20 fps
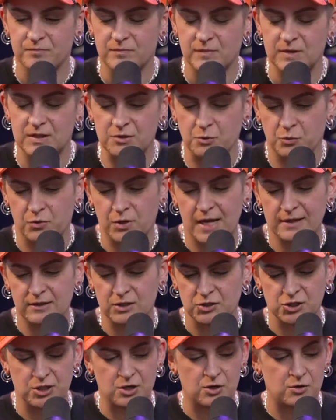So we're at the
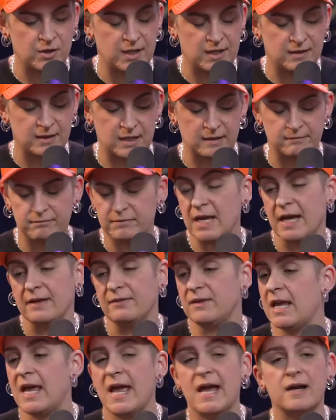show and
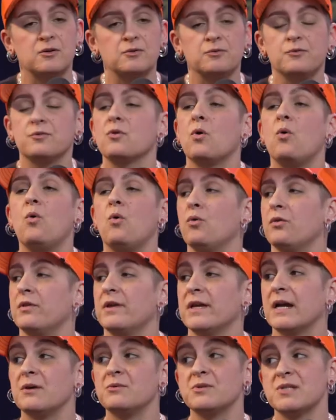they heckled through the whole
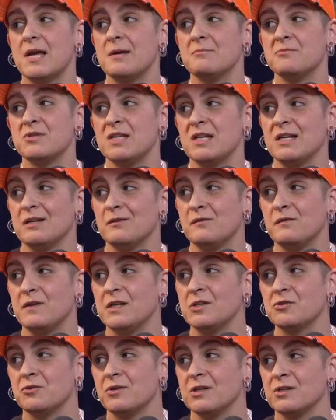thing. I was emceeing and
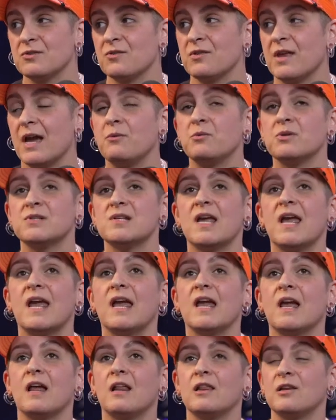featuring. So that was a
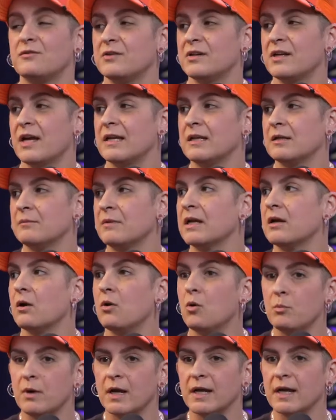hell of a night. And I'm like,
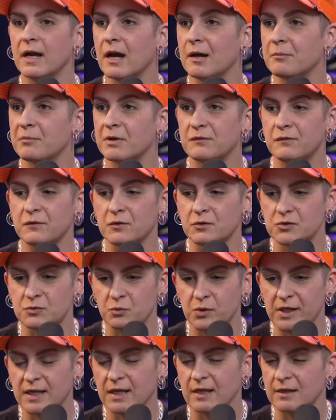oh my God, my first
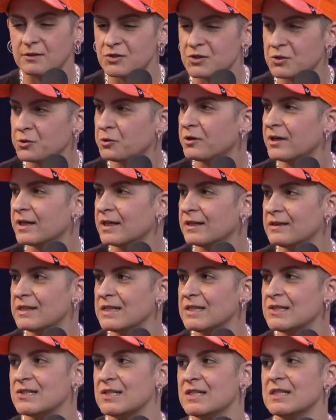weekend touring and
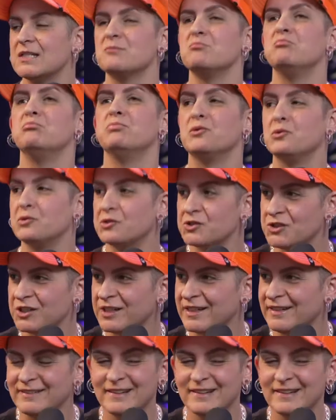this is bullshit.